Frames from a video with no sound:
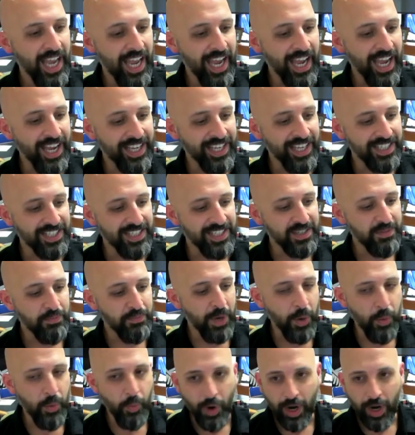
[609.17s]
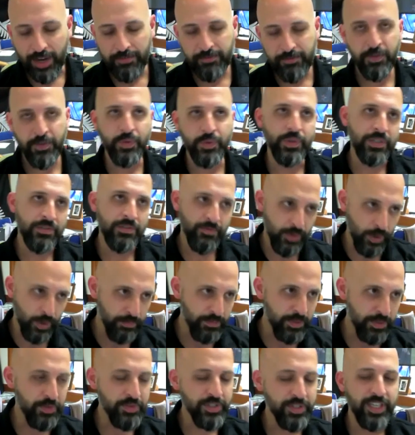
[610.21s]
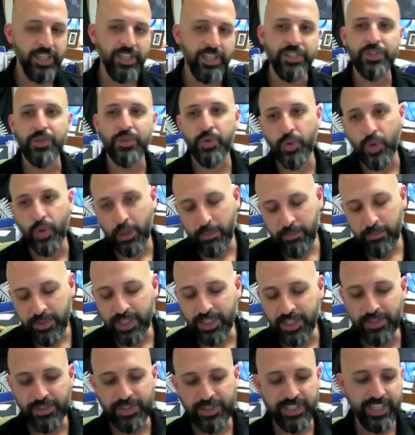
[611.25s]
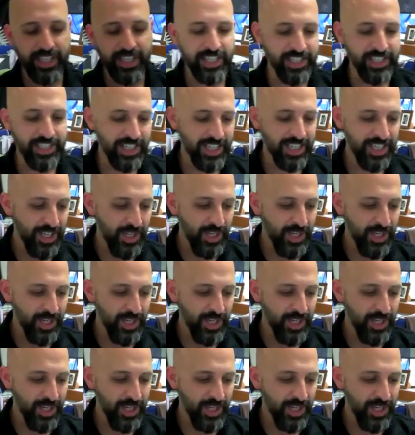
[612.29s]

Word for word: and my wife, who is from New Zealand, grew up in New Zealand.